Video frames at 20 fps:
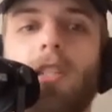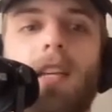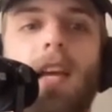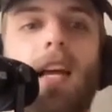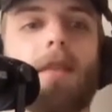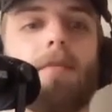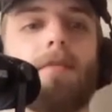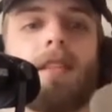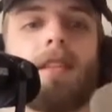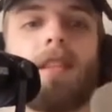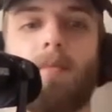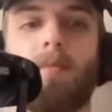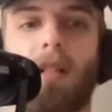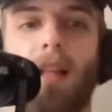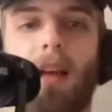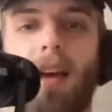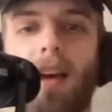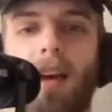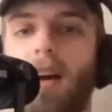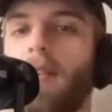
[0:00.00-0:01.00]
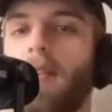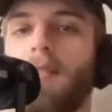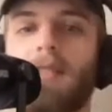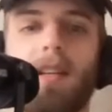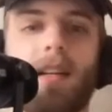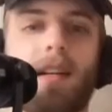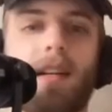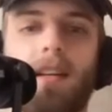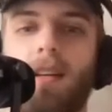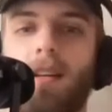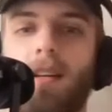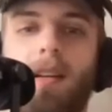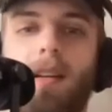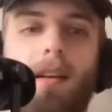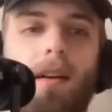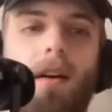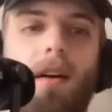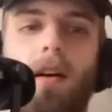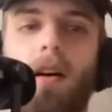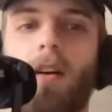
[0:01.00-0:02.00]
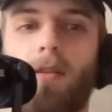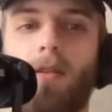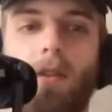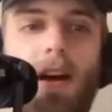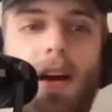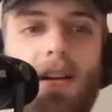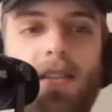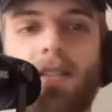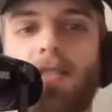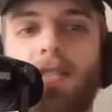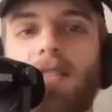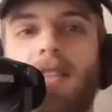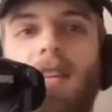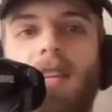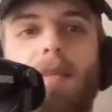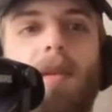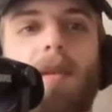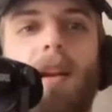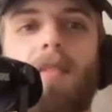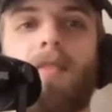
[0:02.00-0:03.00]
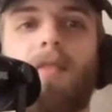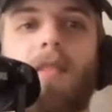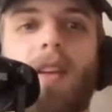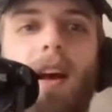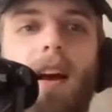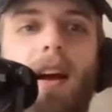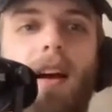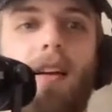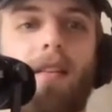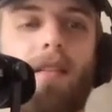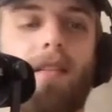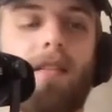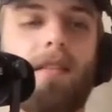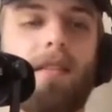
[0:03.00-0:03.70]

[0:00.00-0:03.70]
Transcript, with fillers: get him to the playoffs, like our is deep like enough now.